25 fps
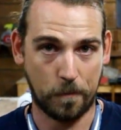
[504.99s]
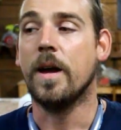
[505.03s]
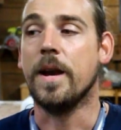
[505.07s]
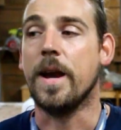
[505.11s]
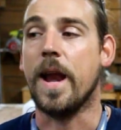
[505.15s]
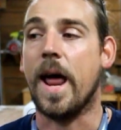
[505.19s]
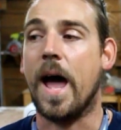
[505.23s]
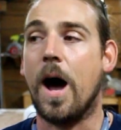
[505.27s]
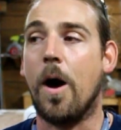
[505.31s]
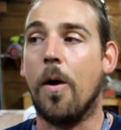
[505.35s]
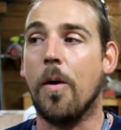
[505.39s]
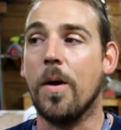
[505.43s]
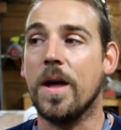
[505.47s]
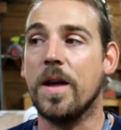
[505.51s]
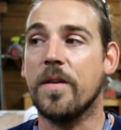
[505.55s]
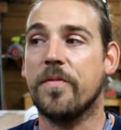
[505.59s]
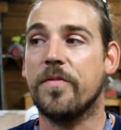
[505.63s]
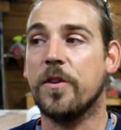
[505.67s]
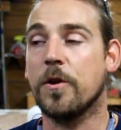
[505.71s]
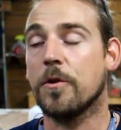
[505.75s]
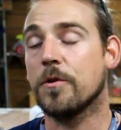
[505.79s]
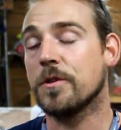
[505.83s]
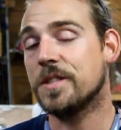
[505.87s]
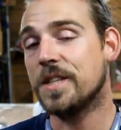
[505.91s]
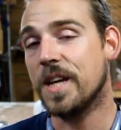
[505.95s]
Now if
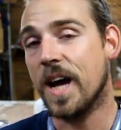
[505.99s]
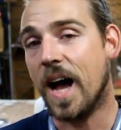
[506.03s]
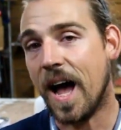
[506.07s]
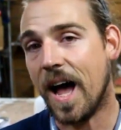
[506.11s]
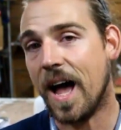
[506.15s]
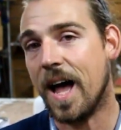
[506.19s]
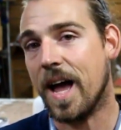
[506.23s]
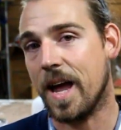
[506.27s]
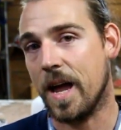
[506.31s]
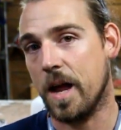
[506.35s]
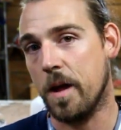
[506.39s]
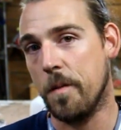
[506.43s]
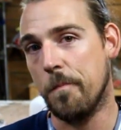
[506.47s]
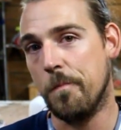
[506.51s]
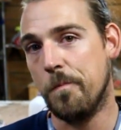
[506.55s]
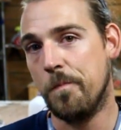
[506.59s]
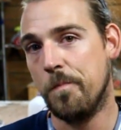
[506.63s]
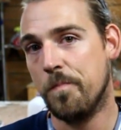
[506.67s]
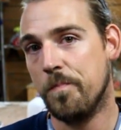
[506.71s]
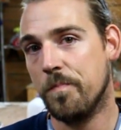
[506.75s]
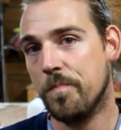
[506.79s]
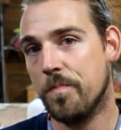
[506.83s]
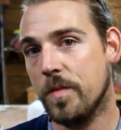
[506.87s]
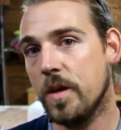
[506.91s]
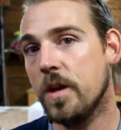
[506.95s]
your time
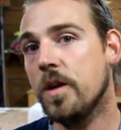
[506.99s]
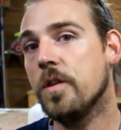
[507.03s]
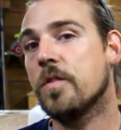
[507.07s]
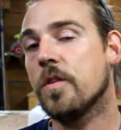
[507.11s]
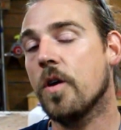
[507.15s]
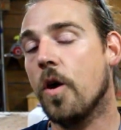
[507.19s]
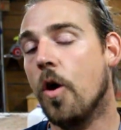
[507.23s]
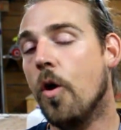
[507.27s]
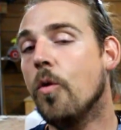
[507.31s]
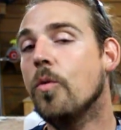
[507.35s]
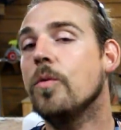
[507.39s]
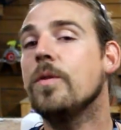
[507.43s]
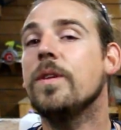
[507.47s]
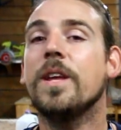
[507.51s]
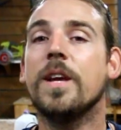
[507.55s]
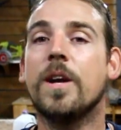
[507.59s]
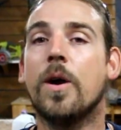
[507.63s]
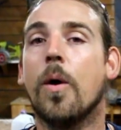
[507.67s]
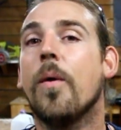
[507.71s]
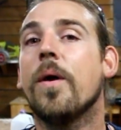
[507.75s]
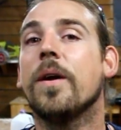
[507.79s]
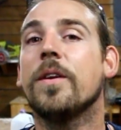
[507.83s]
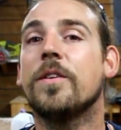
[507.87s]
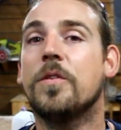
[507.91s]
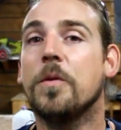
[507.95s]
is only
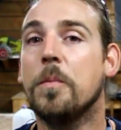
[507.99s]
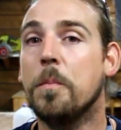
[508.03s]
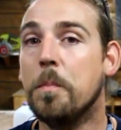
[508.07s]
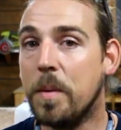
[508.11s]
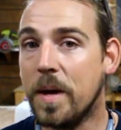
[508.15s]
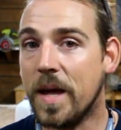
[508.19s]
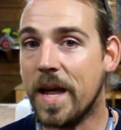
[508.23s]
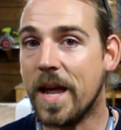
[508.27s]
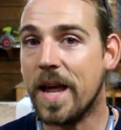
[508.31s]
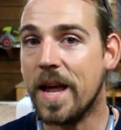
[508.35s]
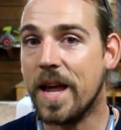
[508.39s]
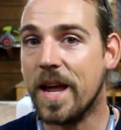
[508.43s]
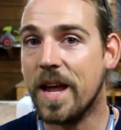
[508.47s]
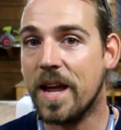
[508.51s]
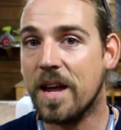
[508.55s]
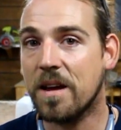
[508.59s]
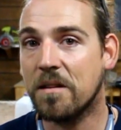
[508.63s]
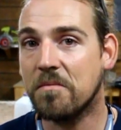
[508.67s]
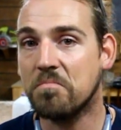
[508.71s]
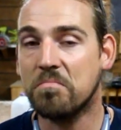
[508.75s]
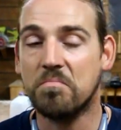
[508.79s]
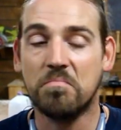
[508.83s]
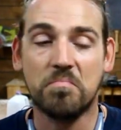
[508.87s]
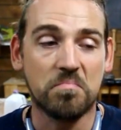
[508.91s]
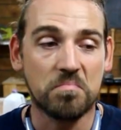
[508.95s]
going to be,